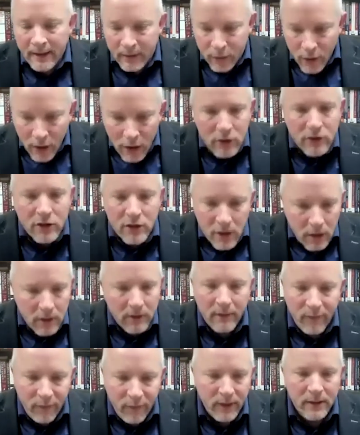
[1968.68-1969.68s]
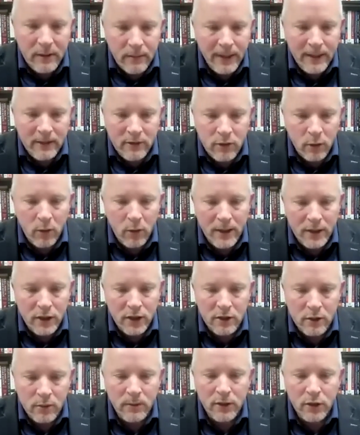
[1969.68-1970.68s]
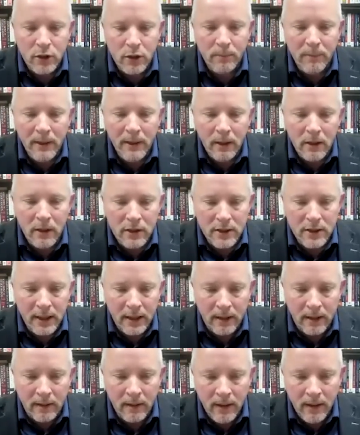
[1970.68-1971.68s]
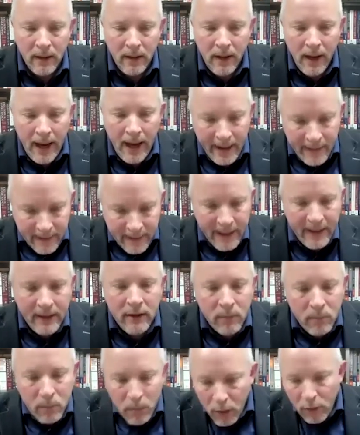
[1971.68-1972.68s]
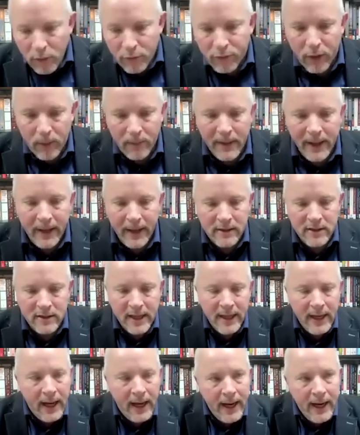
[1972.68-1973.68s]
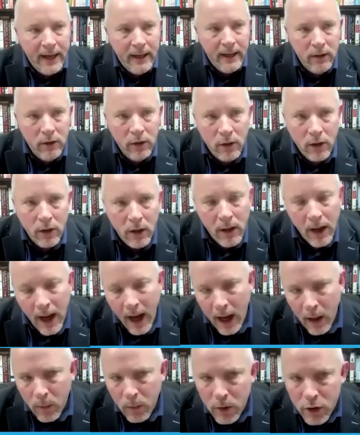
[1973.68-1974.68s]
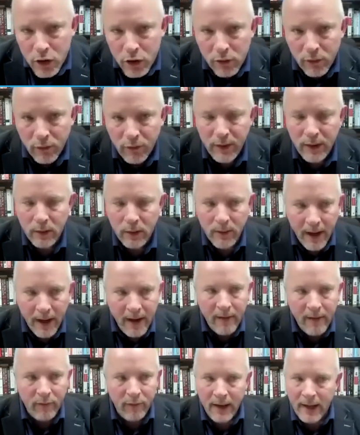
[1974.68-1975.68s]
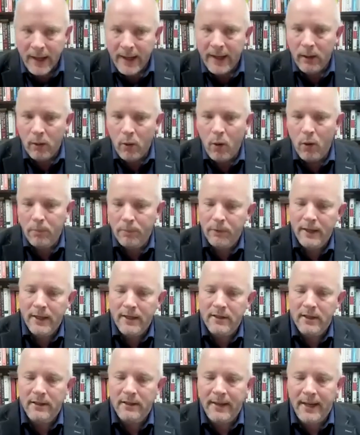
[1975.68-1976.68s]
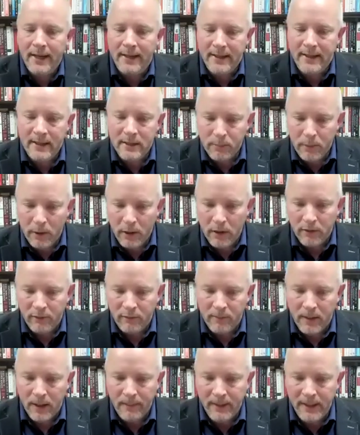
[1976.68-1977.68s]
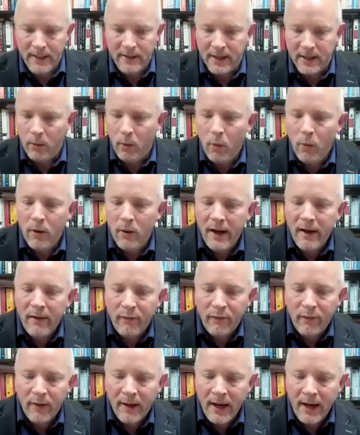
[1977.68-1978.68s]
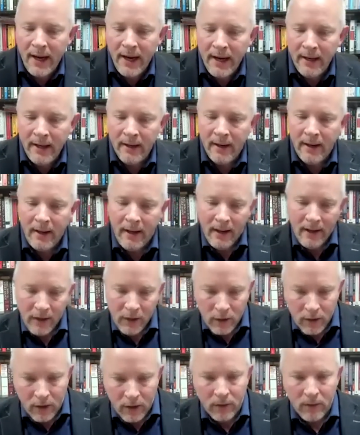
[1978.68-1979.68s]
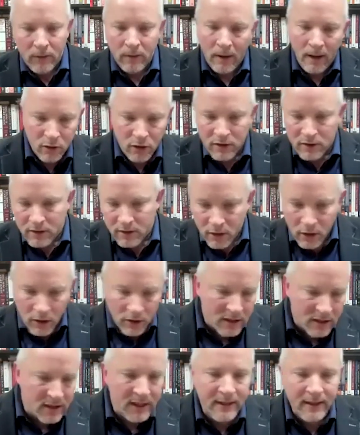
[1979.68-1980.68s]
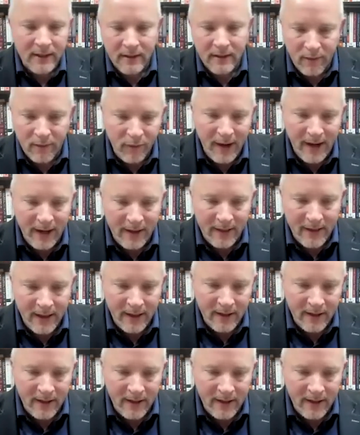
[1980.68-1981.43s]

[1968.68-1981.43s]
those are the fundamental questions we should be asking. And then move from there and say, hey, how would you feel if I incorporated that as part of my meeting? Or if I, considered the fact